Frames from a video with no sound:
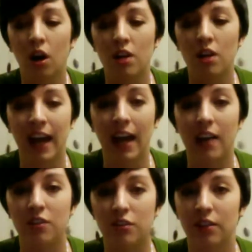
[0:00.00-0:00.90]
to
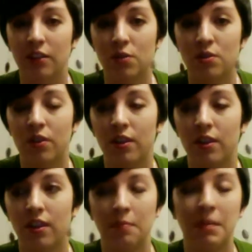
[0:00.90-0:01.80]
catch. Like,
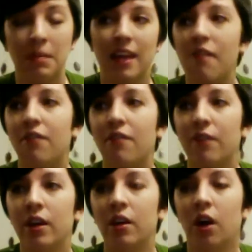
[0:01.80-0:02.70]
I mean, they have
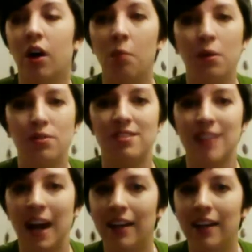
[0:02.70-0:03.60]
almost
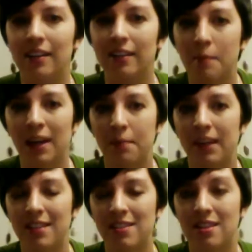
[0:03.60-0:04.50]
died coming up
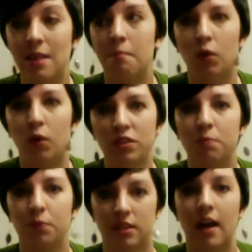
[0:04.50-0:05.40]
against them
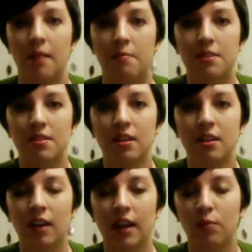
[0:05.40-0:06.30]
multiple times,
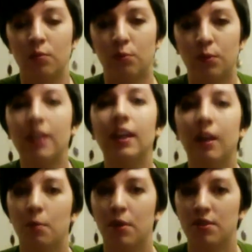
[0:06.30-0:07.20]
and really
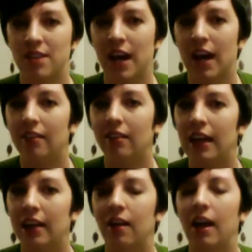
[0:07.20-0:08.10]
almost died.
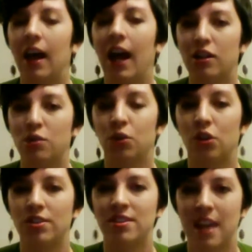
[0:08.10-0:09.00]
Like,
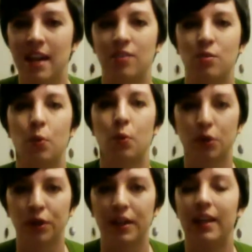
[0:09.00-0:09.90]
actual stakes
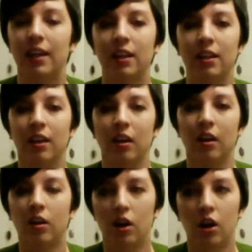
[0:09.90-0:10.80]
worry,
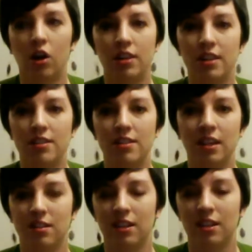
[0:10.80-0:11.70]
are these
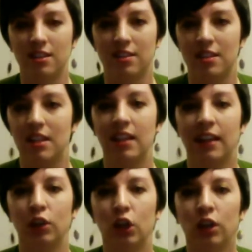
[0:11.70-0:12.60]
things going to succeed? They
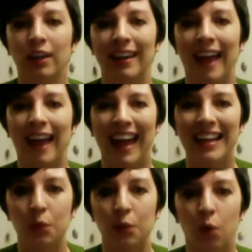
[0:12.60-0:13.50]
can look like
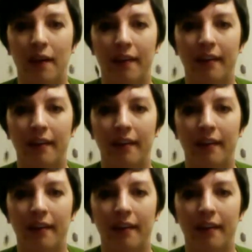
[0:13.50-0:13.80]
anyone.